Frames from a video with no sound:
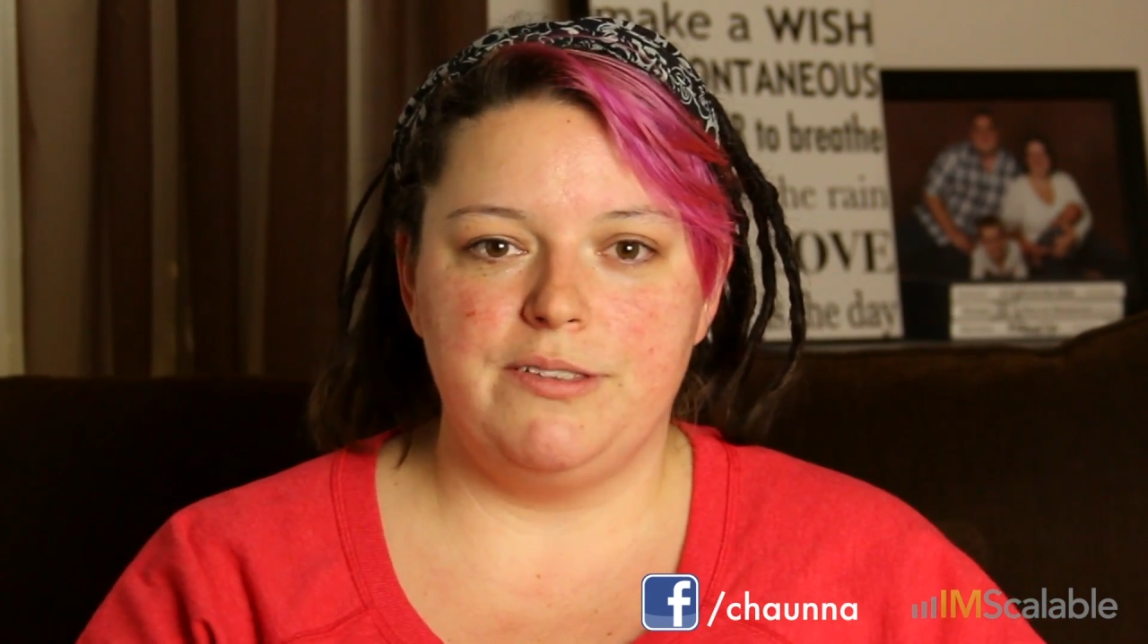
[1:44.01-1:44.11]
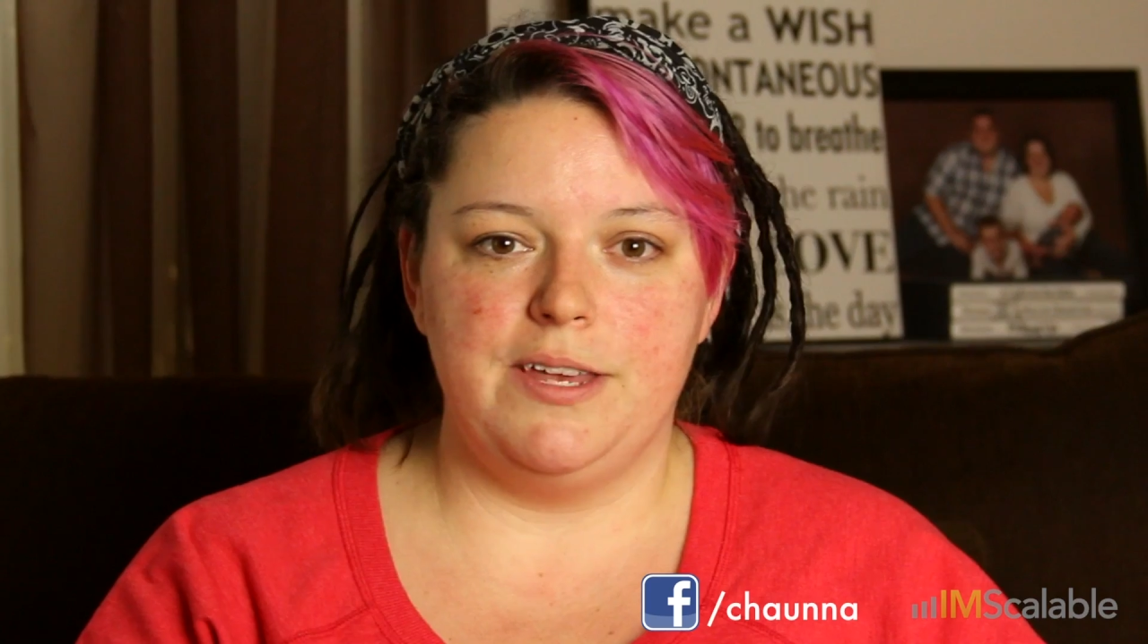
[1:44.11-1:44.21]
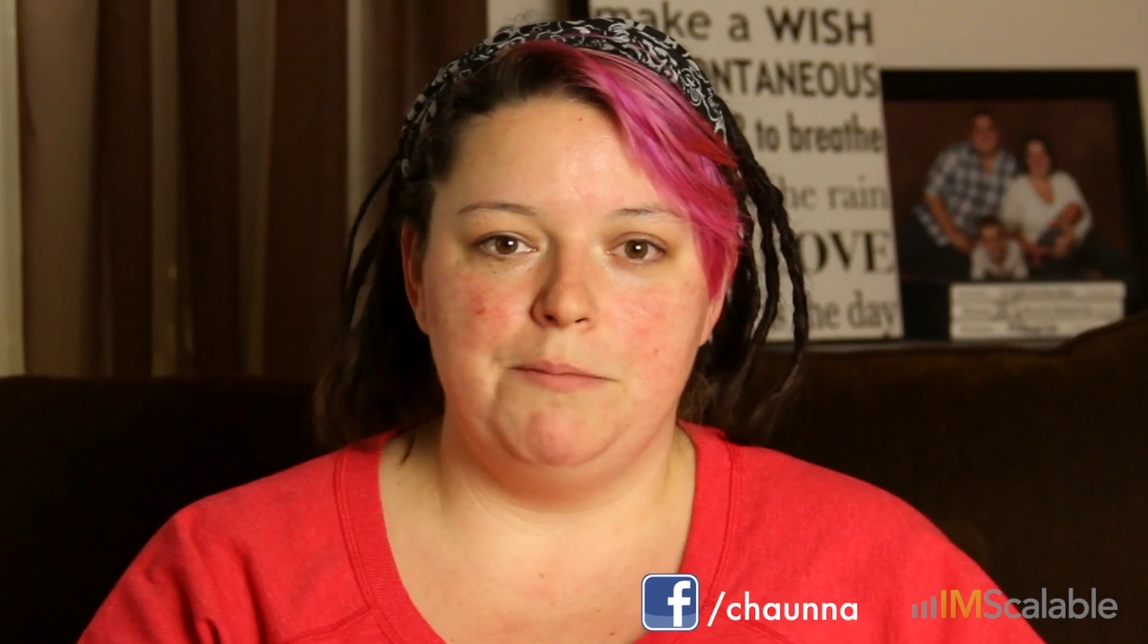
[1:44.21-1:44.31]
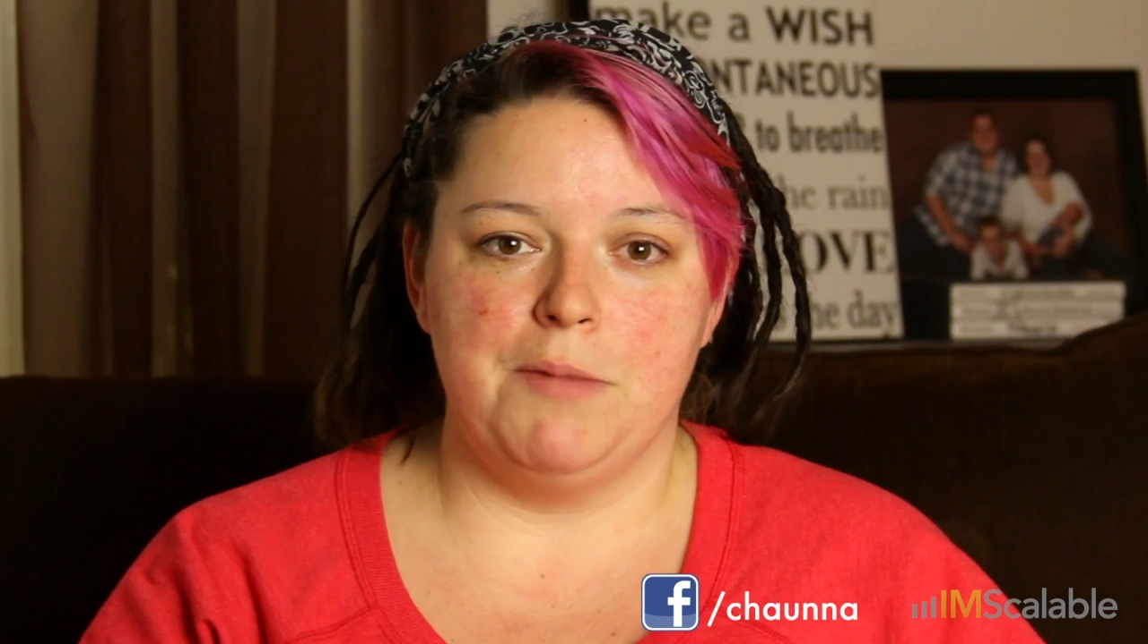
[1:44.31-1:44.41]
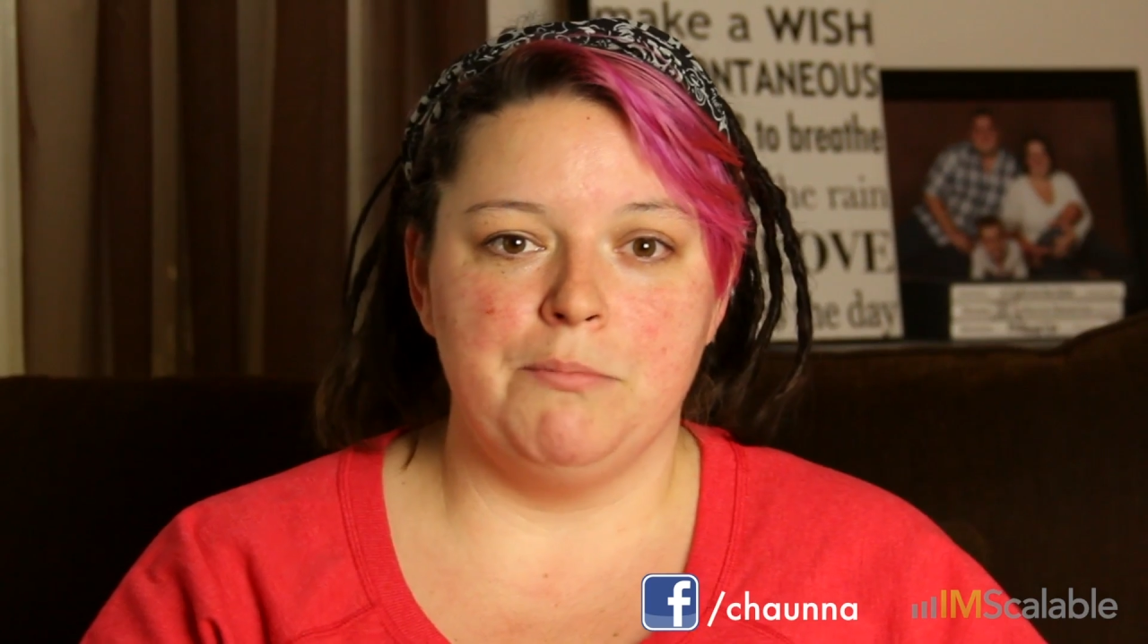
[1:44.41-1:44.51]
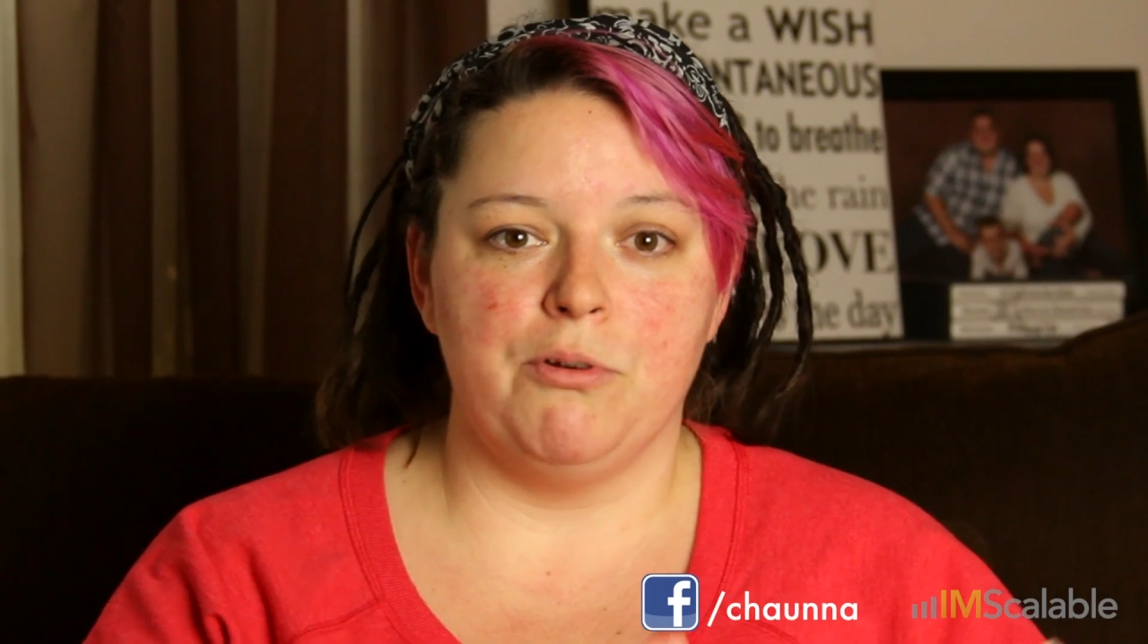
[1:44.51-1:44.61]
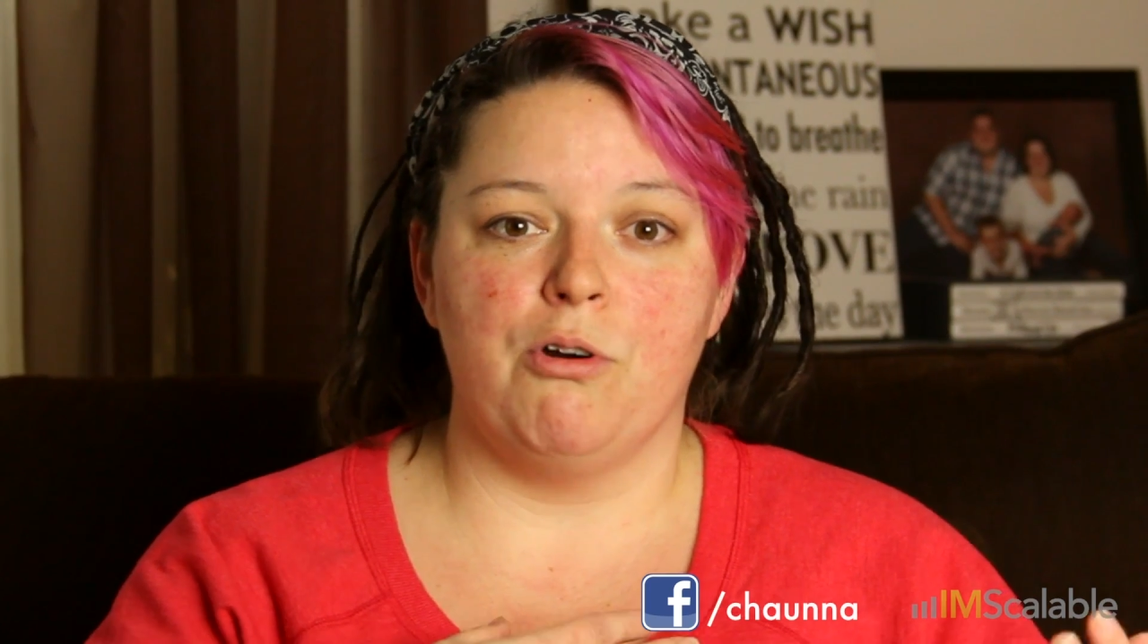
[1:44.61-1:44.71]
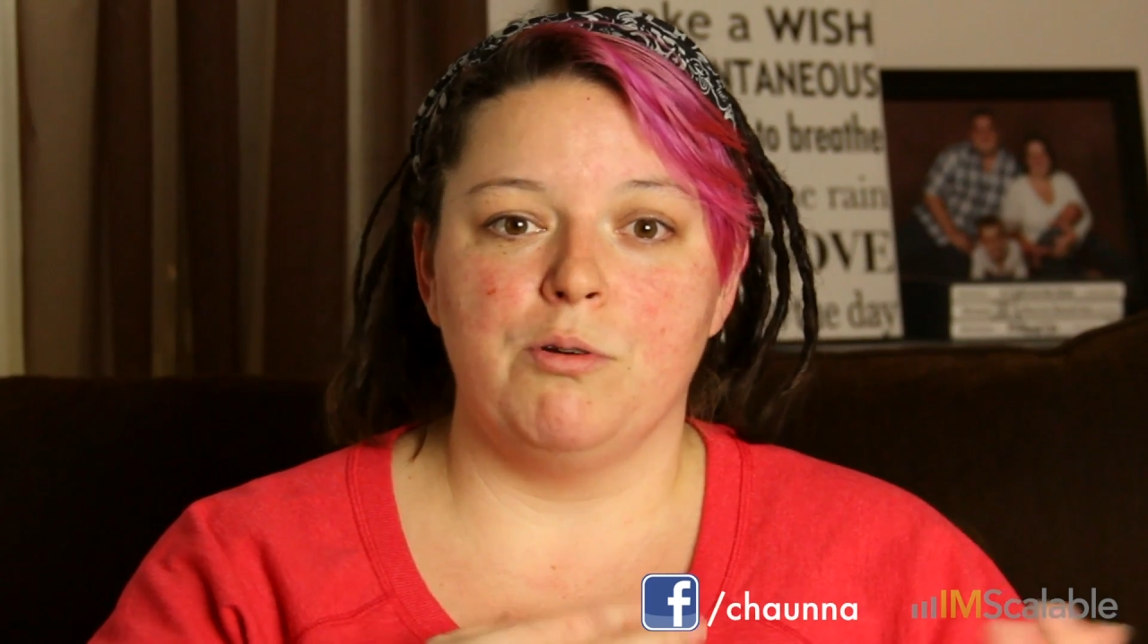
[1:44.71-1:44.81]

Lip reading: a team member